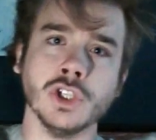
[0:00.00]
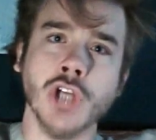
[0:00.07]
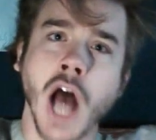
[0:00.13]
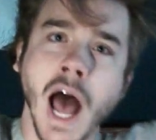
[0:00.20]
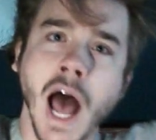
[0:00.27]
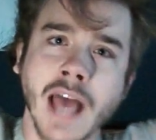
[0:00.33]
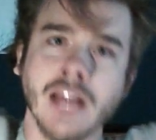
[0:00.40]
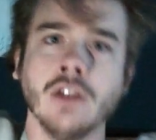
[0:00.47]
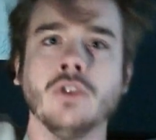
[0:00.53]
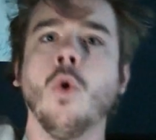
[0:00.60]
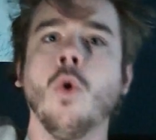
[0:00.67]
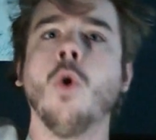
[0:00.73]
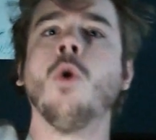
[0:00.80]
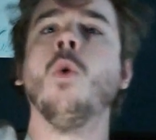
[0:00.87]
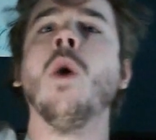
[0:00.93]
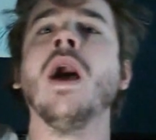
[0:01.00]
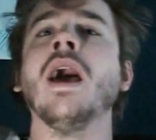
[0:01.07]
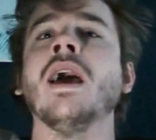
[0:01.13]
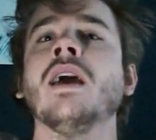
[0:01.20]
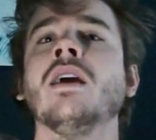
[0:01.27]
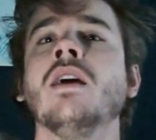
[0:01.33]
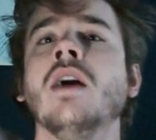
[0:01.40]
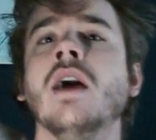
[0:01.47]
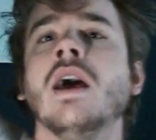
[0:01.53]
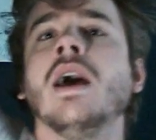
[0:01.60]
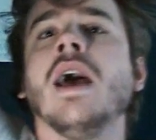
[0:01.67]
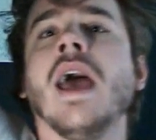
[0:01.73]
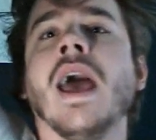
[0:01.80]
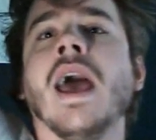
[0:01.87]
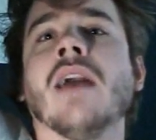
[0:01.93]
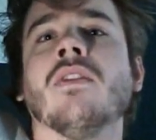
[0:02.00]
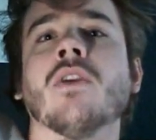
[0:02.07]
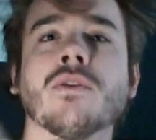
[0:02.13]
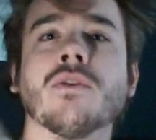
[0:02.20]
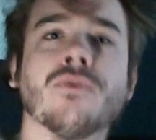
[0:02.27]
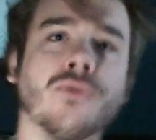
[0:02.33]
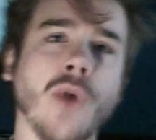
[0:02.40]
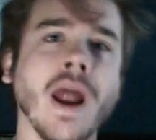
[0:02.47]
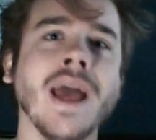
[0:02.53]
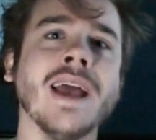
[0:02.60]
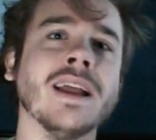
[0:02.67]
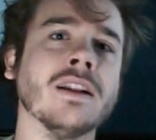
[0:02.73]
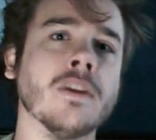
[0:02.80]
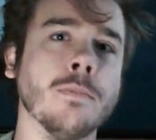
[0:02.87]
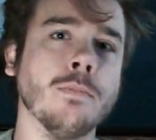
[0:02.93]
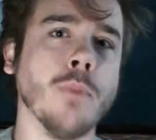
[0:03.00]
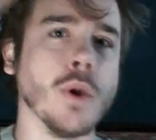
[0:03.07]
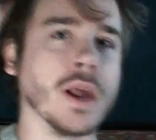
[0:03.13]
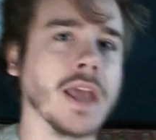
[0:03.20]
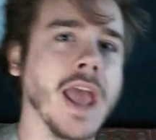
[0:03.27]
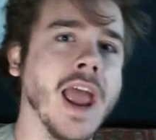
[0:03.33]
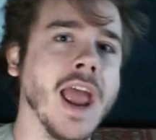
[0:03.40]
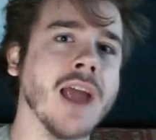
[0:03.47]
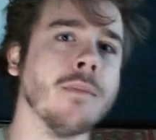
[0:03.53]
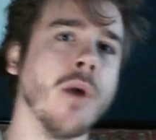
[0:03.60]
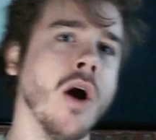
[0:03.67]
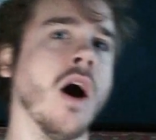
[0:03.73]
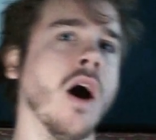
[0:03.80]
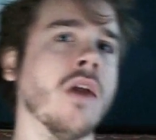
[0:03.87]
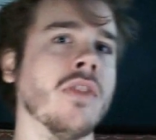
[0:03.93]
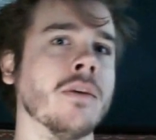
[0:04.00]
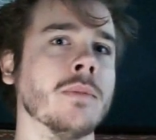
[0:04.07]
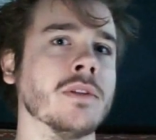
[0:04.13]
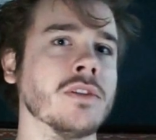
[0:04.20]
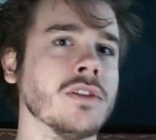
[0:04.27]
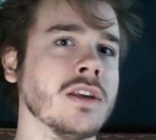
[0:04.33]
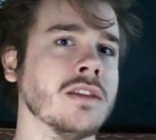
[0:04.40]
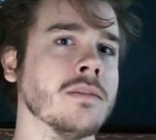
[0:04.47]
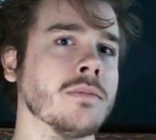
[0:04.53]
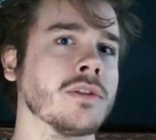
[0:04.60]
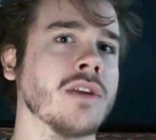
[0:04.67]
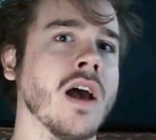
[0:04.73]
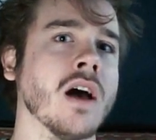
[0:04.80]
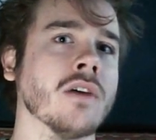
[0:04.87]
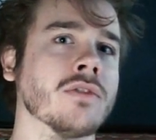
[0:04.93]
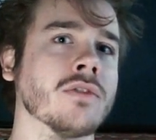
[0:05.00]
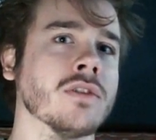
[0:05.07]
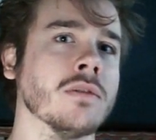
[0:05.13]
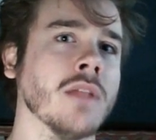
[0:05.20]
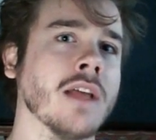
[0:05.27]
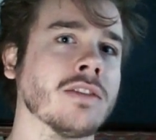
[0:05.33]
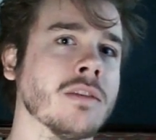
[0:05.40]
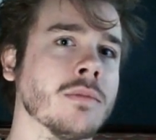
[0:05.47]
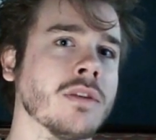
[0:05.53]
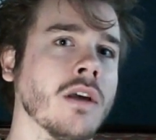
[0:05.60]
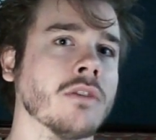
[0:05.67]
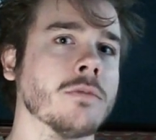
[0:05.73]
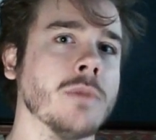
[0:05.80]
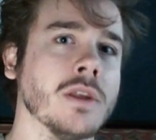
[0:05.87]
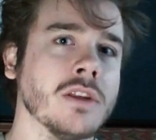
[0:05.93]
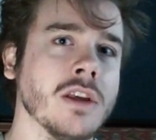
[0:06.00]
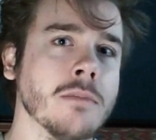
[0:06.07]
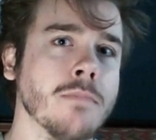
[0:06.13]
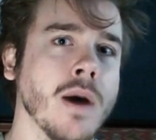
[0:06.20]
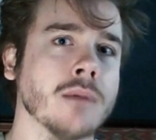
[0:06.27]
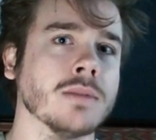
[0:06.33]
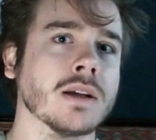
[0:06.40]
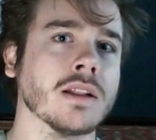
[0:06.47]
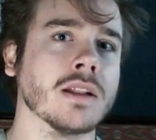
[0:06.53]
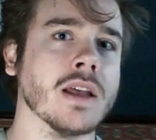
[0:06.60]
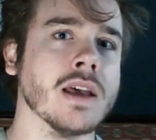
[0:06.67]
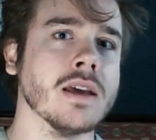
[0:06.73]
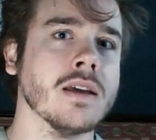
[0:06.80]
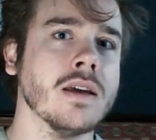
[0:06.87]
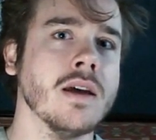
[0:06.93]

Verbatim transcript: giant doorway, and they're afraid to put a camera on them and see themselves and let themselves be seen publicly.